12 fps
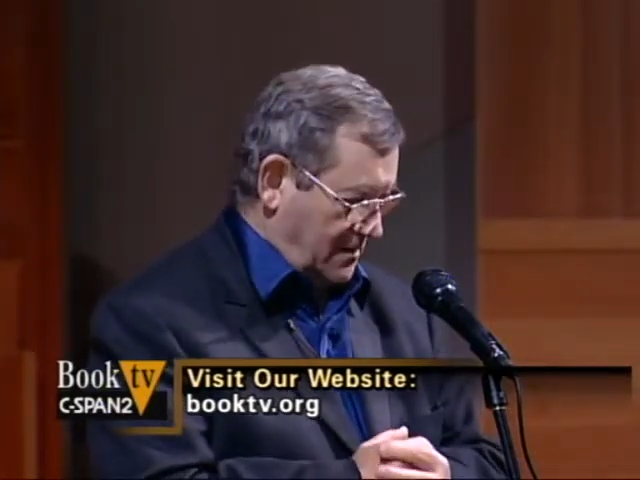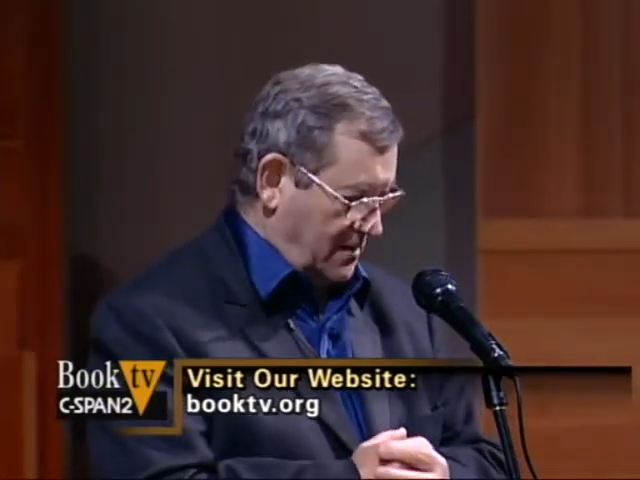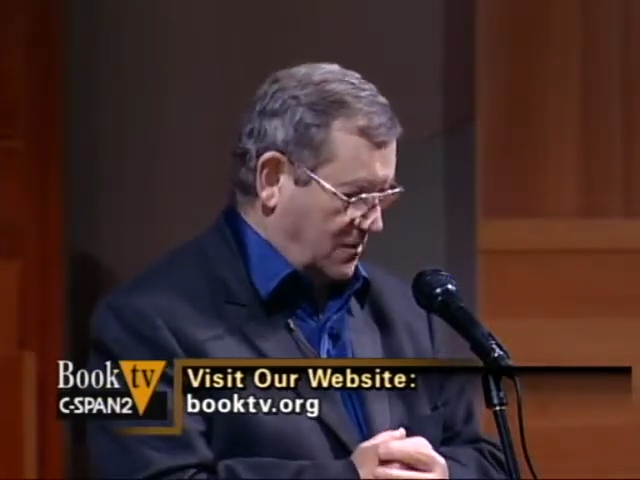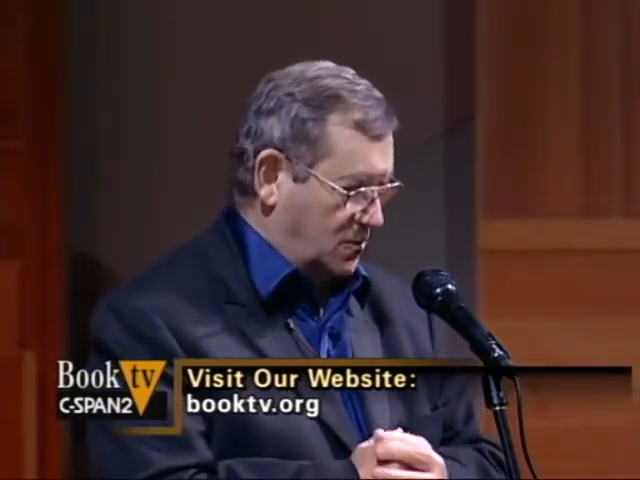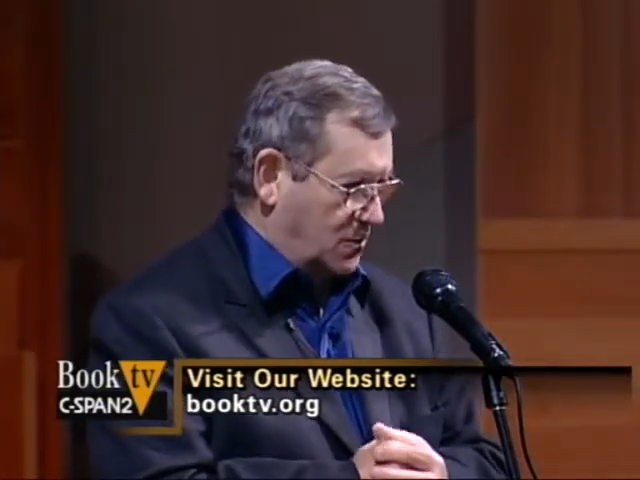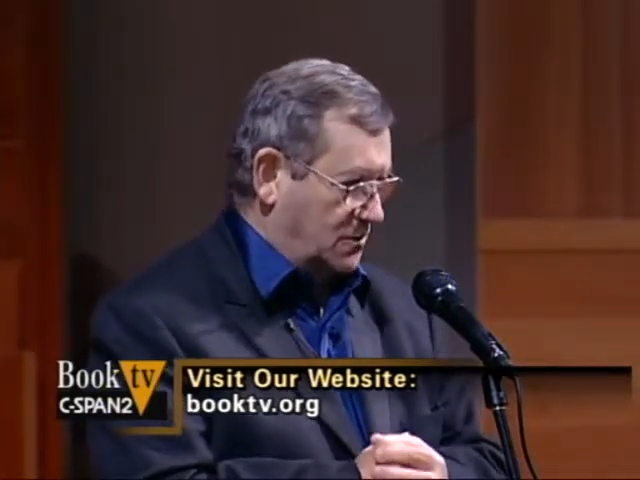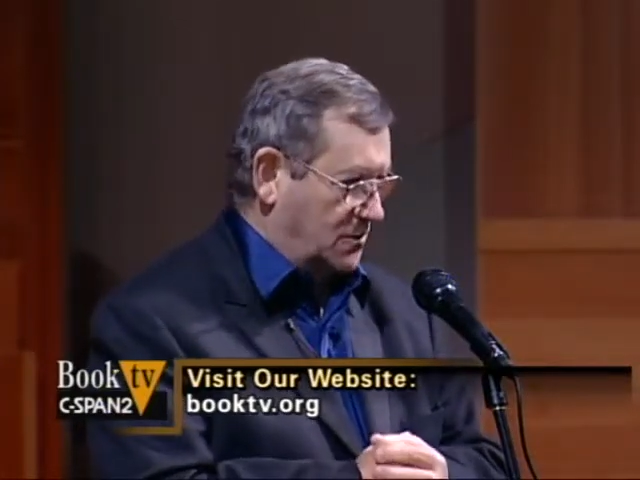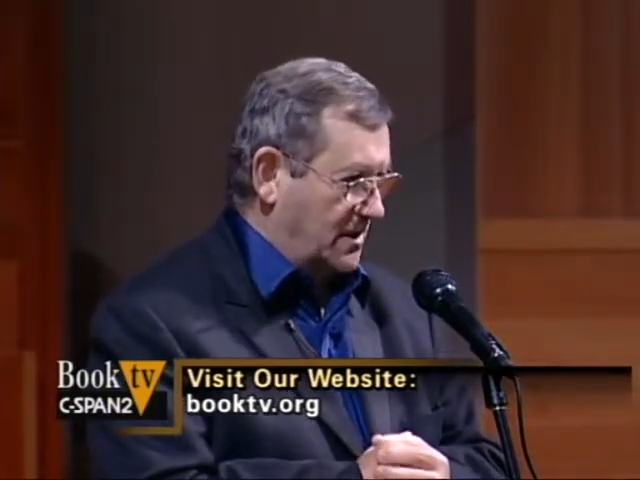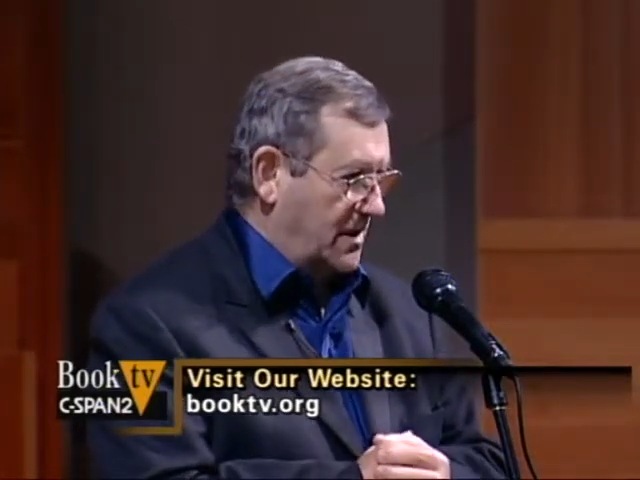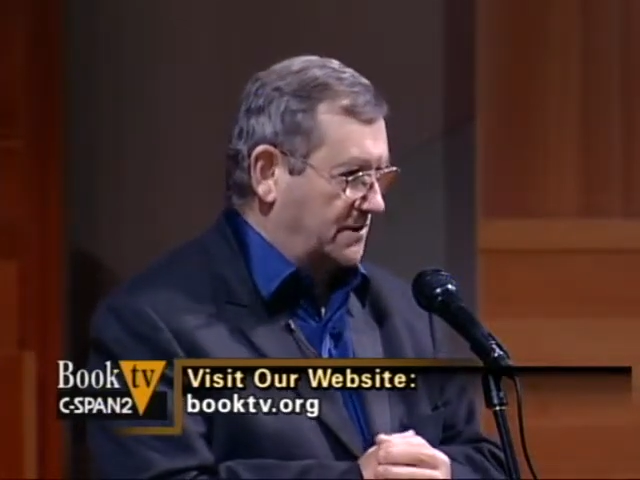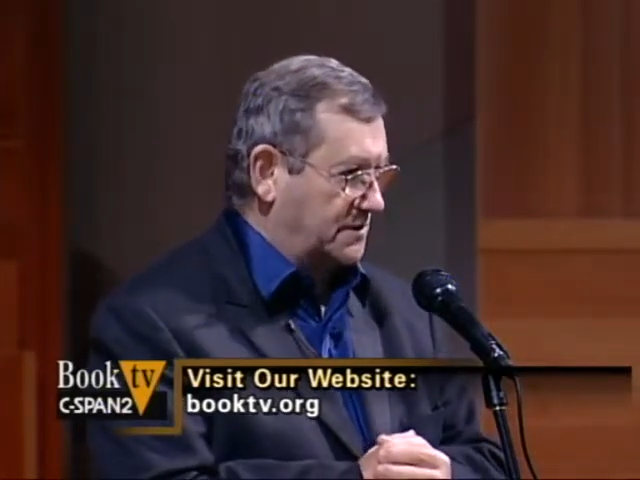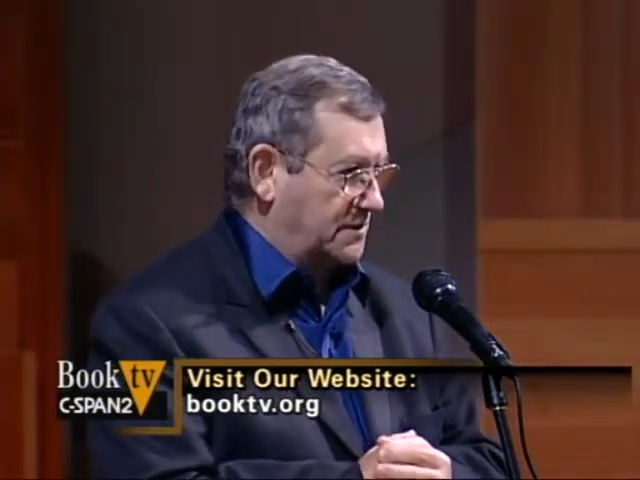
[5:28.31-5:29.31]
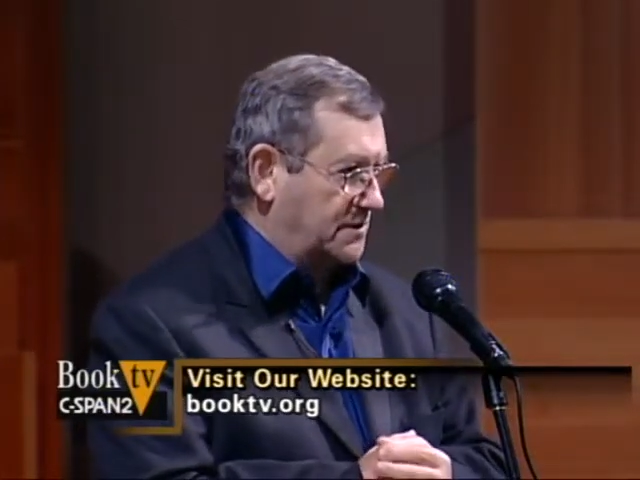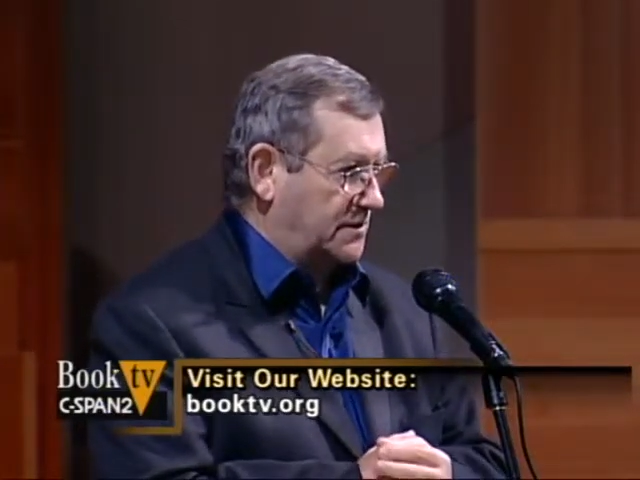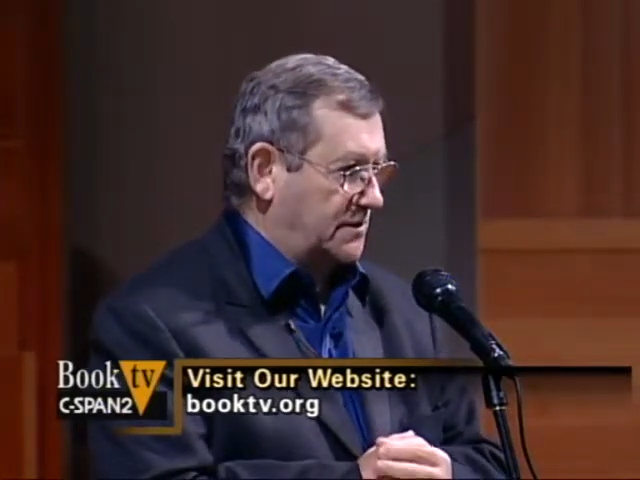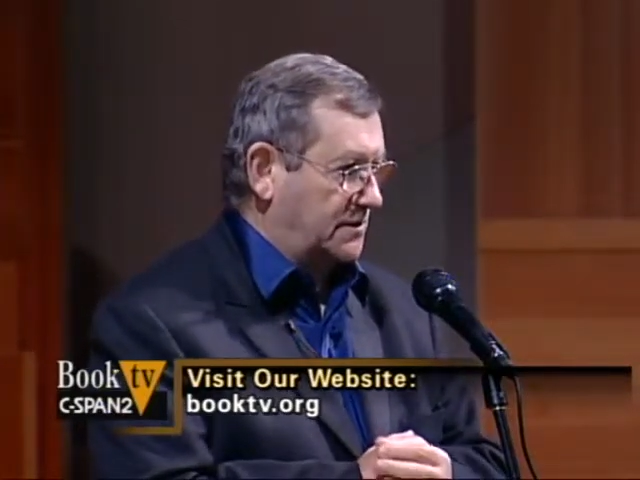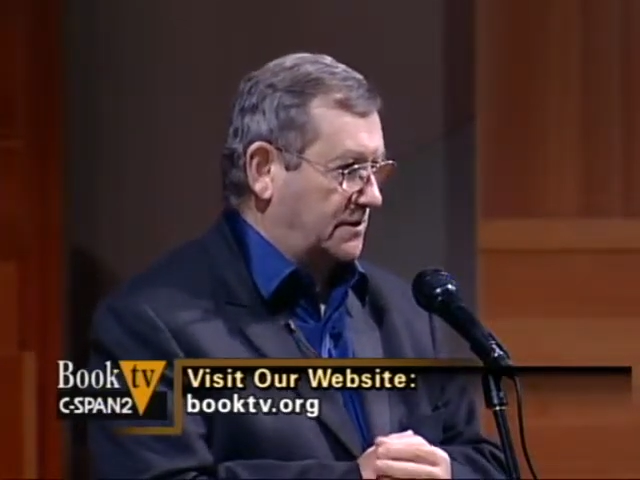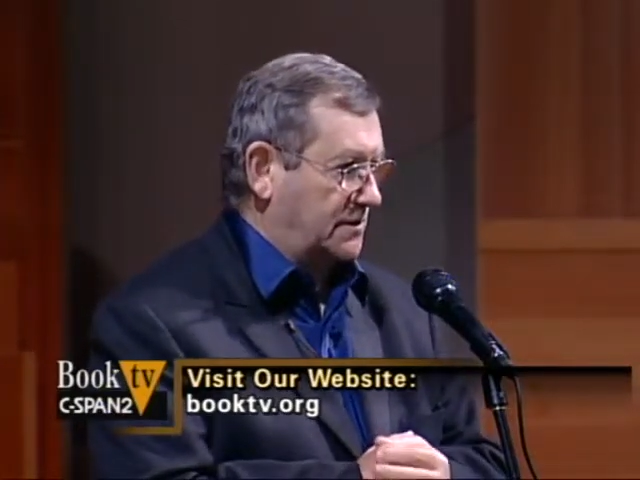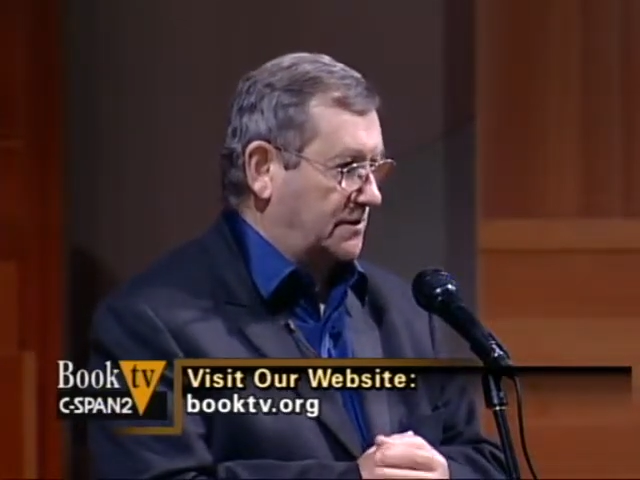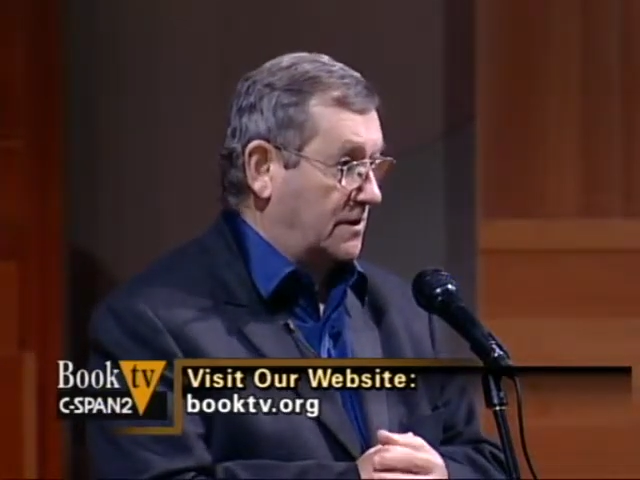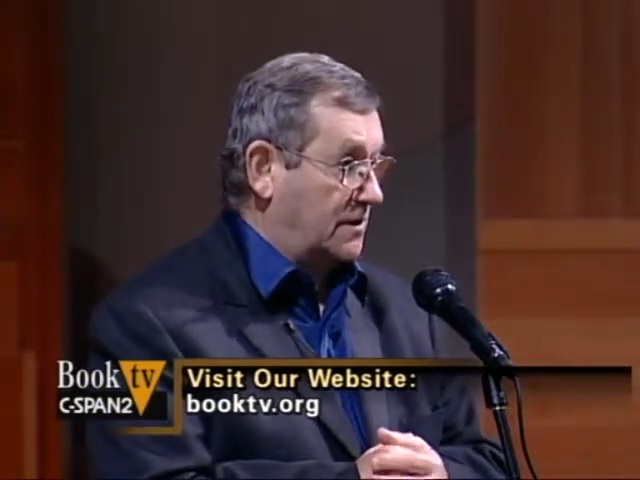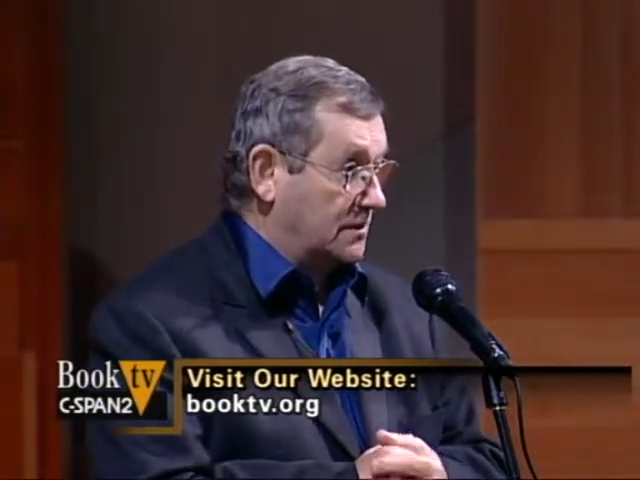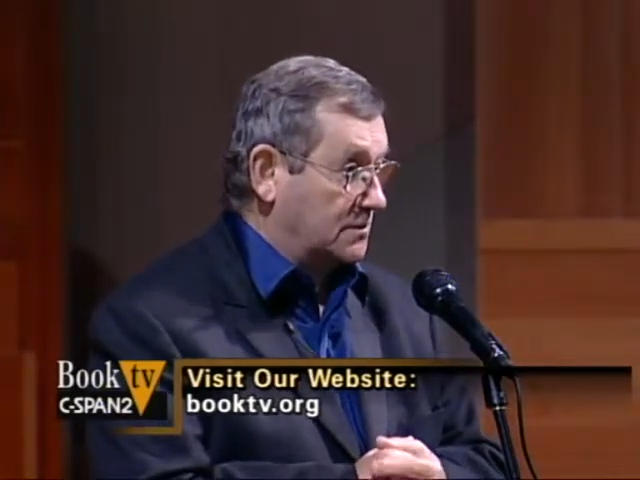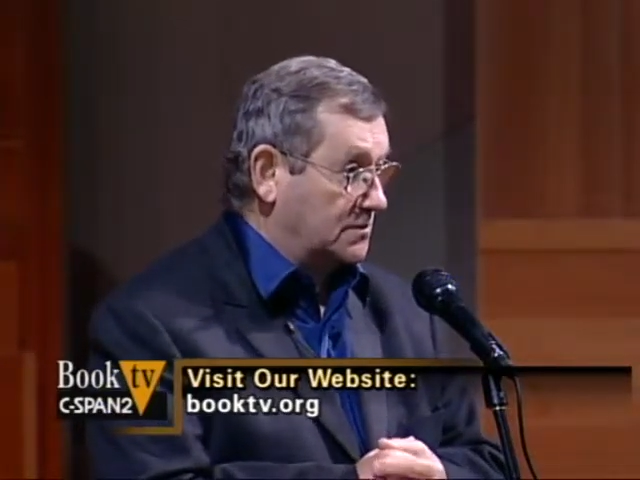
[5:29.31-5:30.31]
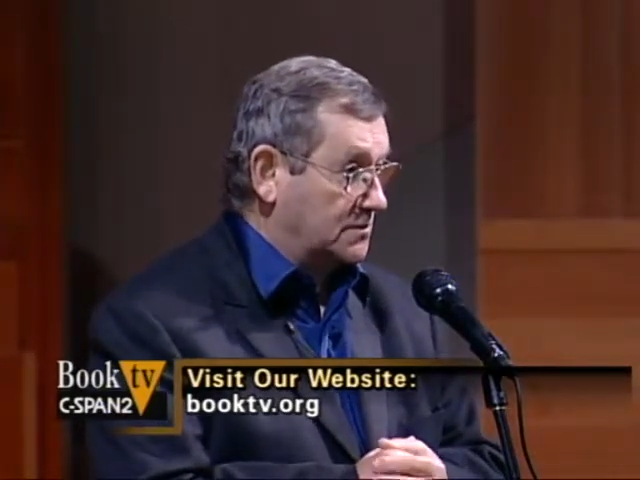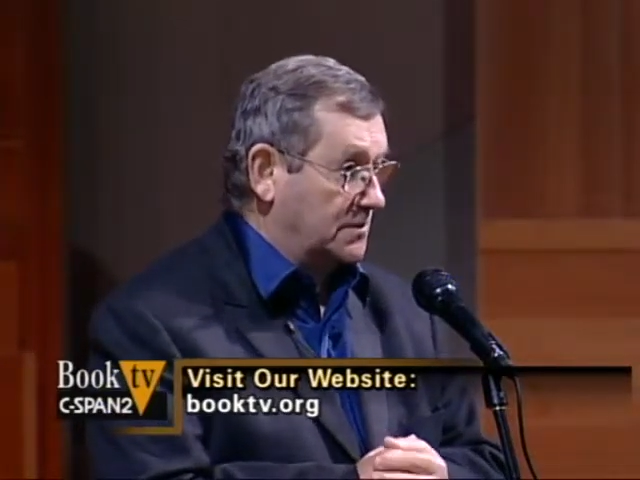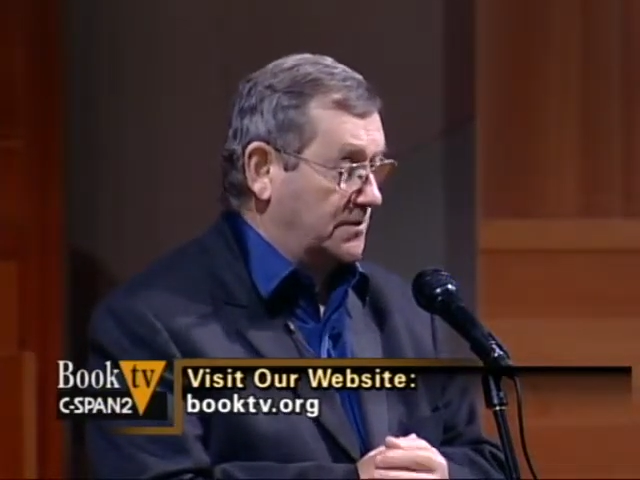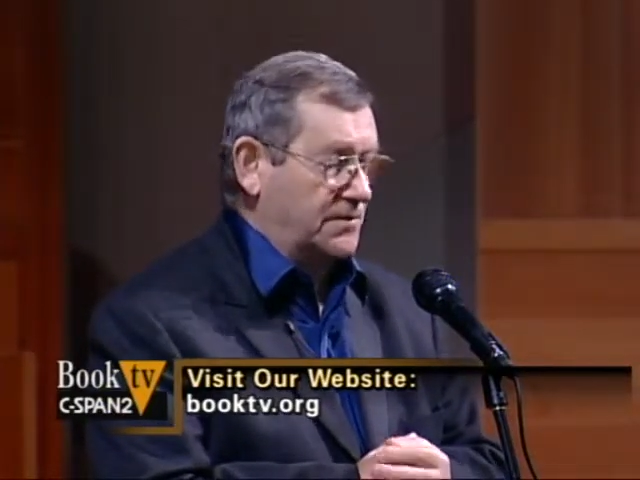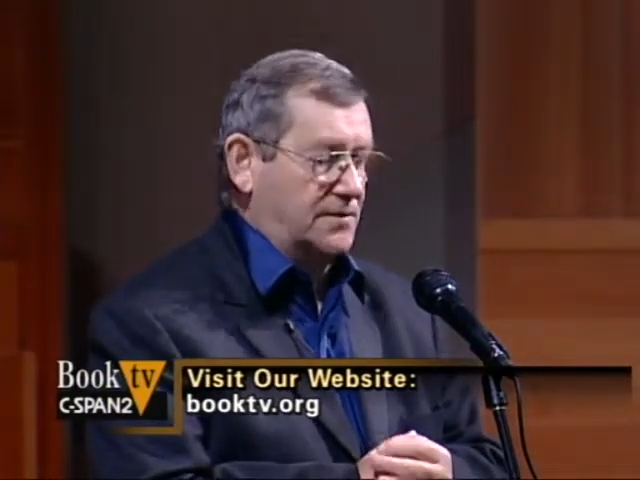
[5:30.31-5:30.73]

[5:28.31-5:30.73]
the war effort at home.